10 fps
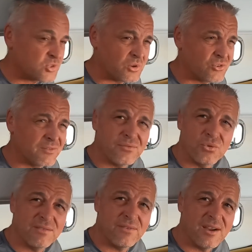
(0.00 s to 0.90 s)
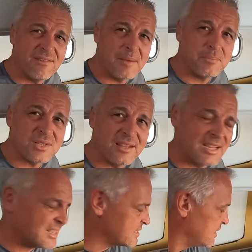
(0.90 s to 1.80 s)
245 amps I
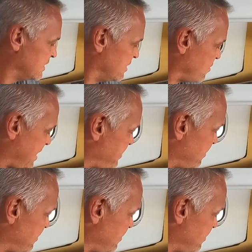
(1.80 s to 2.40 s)
think it is, or amp